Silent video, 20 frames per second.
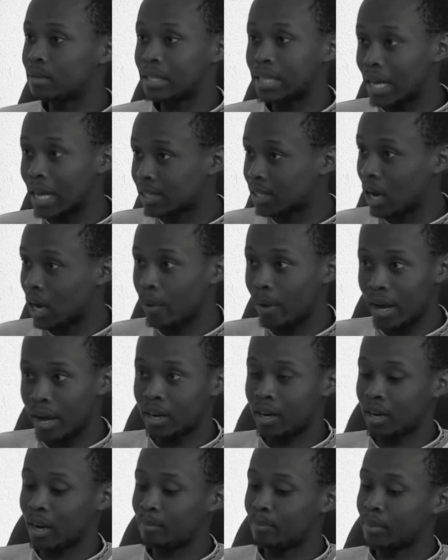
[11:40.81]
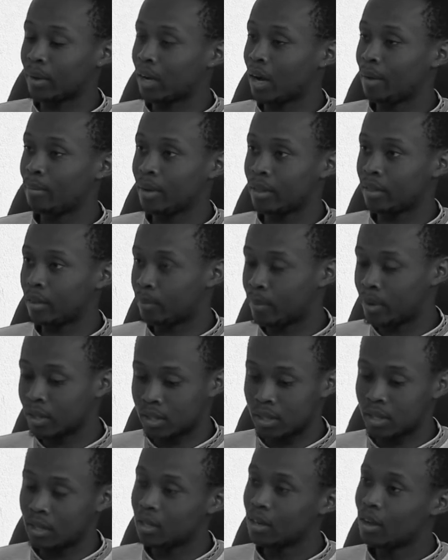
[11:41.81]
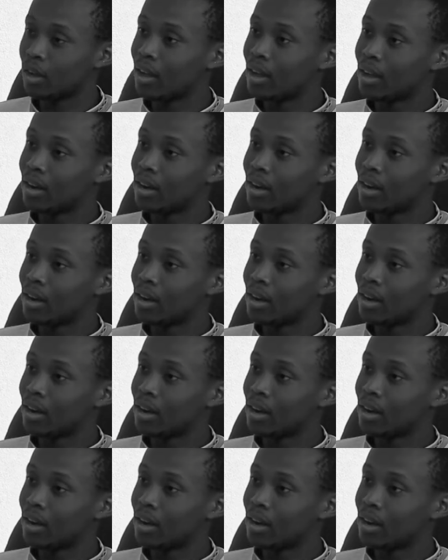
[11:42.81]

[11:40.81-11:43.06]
That's how I ended up becoming the person